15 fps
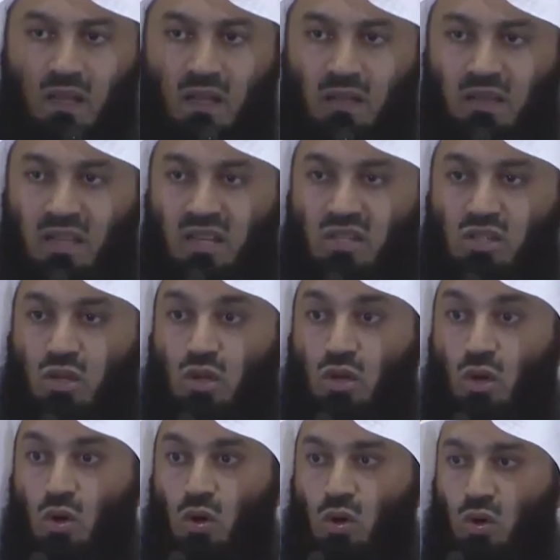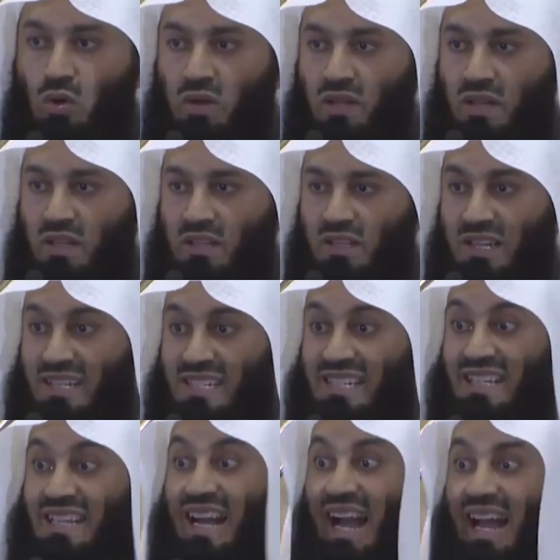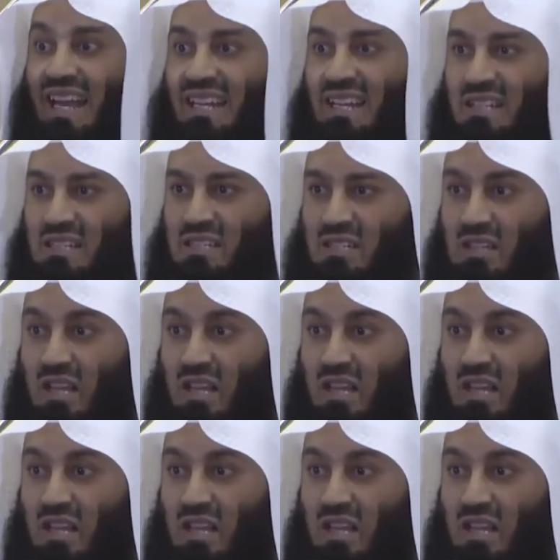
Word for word: there is cure, there is guidance,